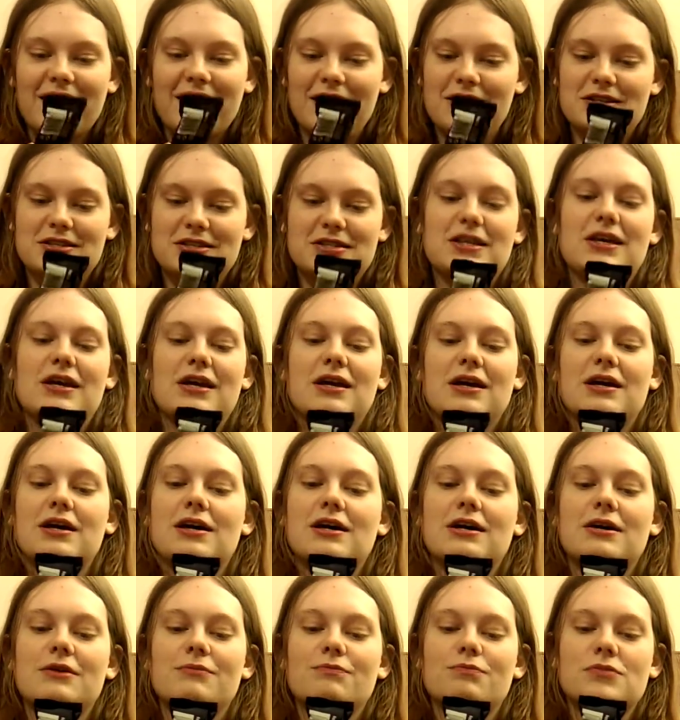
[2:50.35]
It's like
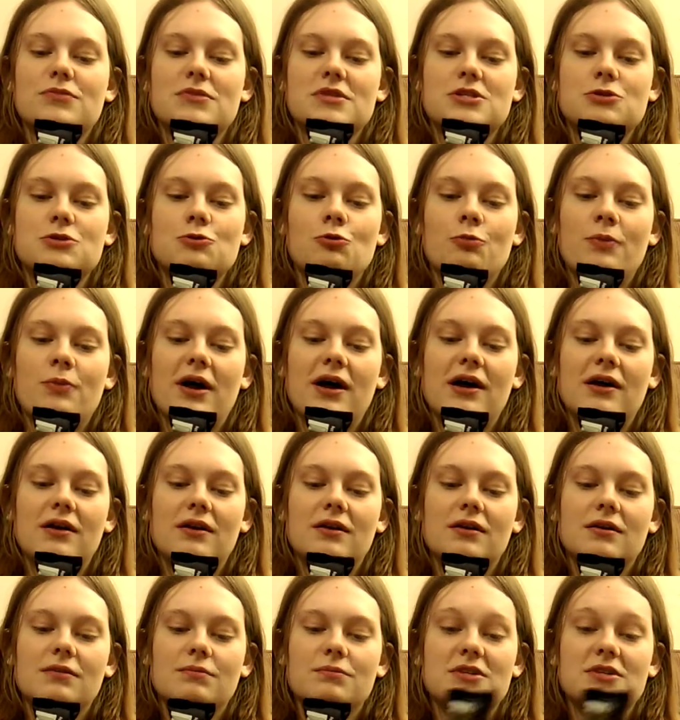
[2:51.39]
a
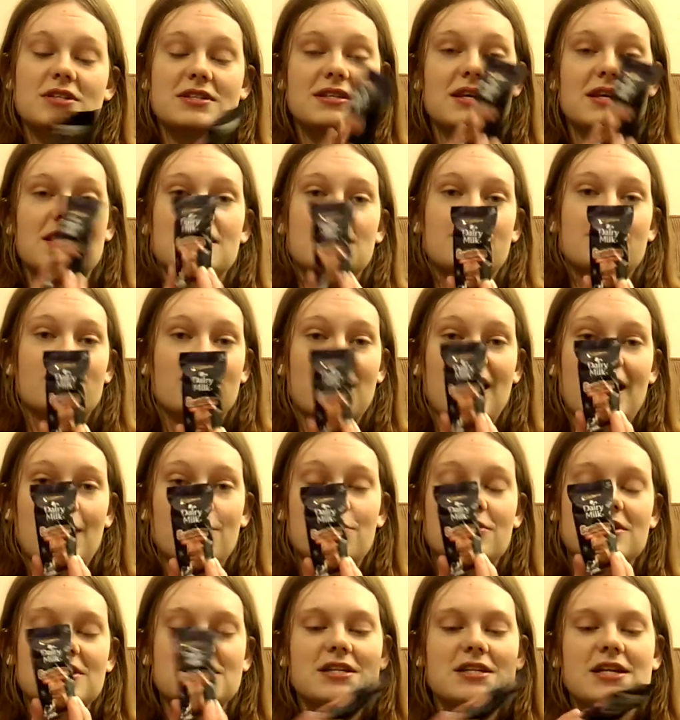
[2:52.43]
snowman, it's uh,
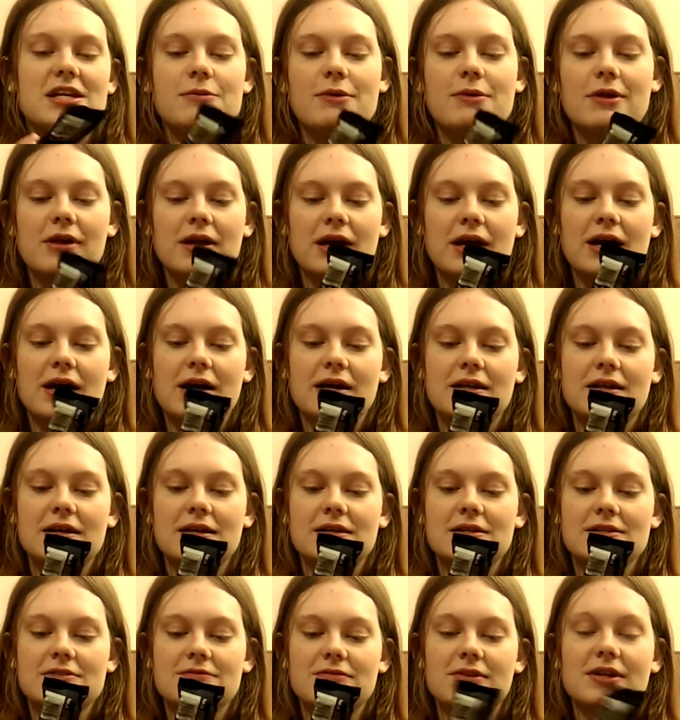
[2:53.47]
Cadbury's Dairy Milk, and
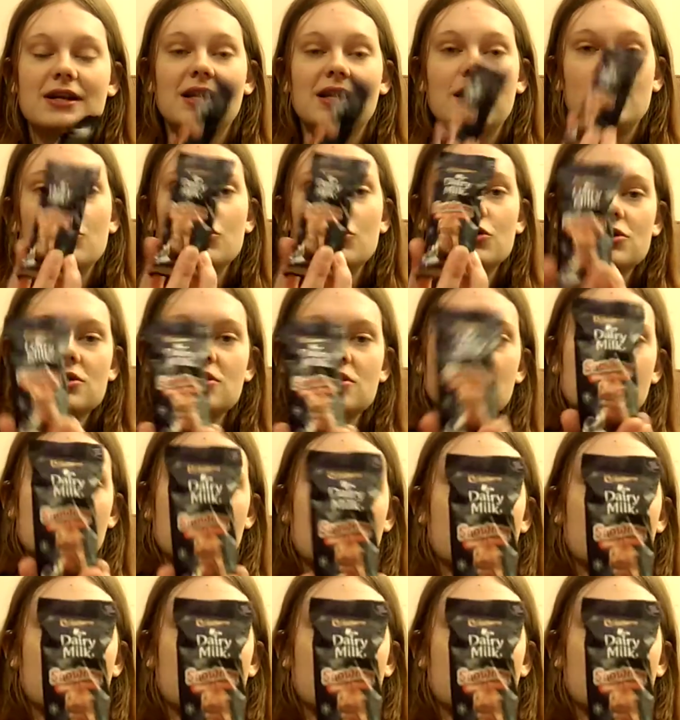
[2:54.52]
it's vanilla mousse.